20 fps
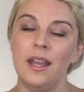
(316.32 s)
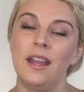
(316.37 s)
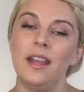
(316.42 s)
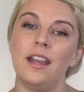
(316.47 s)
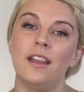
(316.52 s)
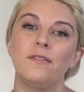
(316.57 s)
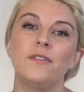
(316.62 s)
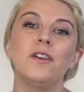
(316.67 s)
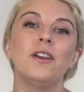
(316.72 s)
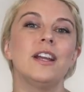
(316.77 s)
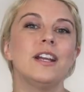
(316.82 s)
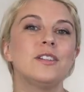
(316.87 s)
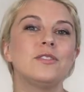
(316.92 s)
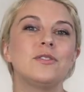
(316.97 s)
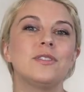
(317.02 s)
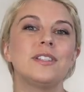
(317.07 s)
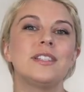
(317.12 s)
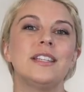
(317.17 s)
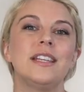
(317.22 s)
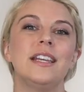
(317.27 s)
If you're
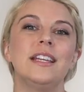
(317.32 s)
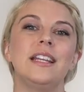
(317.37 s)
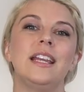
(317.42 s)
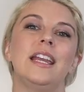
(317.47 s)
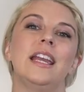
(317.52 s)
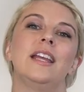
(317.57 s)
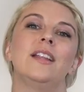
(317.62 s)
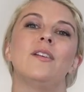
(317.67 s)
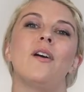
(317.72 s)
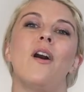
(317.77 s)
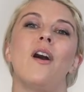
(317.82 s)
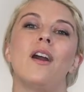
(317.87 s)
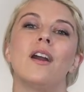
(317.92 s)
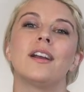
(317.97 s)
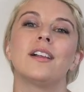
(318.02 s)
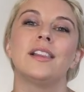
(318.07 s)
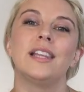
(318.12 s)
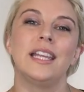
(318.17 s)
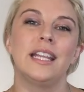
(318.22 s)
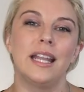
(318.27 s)
interested in
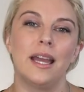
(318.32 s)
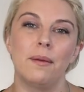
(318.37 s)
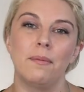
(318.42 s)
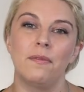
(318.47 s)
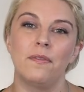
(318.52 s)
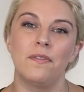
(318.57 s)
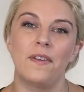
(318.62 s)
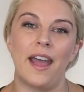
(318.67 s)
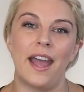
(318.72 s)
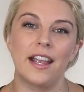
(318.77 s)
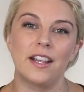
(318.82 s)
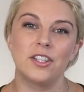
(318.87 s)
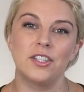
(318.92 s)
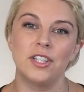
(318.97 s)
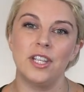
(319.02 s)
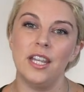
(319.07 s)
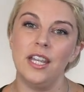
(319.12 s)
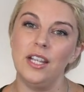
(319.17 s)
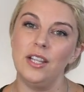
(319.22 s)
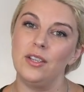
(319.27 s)
our cleanup fact
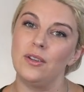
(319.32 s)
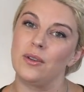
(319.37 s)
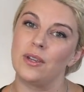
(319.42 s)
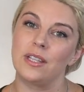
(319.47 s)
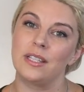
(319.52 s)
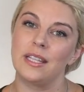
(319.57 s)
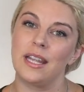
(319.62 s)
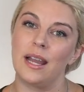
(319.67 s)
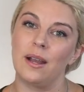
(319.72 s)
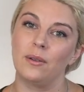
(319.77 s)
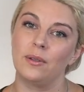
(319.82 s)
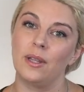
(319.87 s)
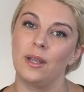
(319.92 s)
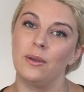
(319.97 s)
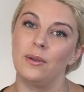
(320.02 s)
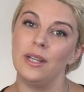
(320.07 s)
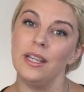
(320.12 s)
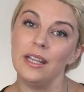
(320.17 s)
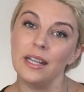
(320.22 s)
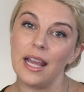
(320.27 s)
sheet, you can
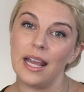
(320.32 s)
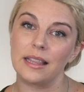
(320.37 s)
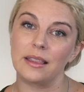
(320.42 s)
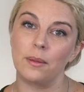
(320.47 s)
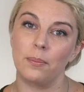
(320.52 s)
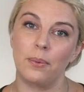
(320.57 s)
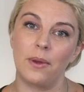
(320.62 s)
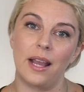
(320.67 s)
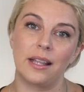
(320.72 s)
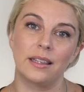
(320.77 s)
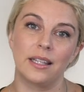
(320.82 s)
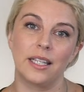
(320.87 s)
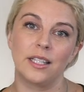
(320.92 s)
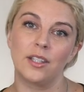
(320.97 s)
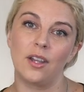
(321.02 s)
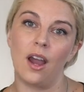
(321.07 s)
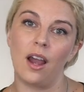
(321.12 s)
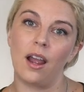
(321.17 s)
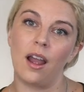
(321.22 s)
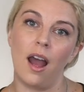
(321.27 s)
download it at
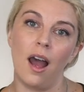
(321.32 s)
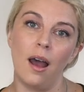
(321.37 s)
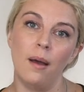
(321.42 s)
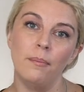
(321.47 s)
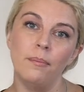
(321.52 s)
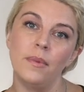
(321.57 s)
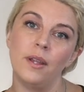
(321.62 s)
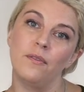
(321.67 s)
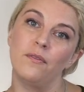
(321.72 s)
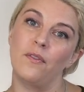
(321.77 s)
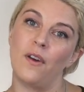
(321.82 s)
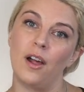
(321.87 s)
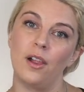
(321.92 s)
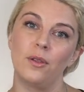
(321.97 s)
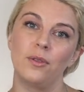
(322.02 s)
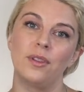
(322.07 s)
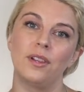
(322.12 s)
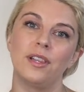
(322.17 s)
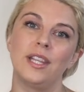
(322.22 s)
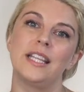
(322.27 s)
thebridalink.com and
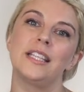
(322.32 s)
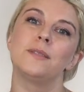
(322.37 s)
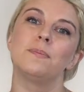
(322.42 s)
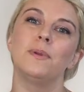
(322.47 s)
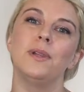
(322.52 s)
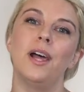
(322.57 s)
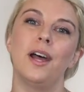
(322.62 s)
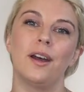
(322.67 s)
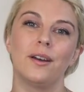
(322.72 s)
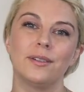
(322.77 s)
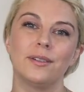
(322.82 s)
follow the links below.